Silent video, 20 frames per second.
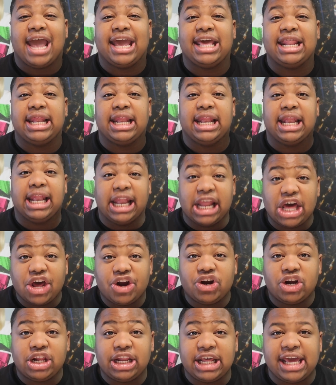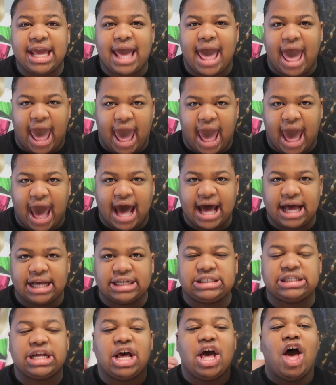and he literally
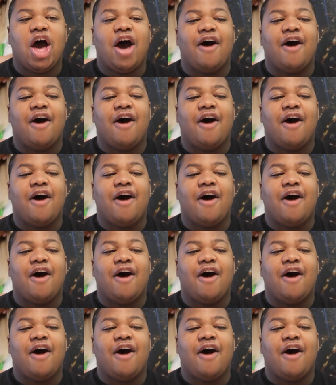has,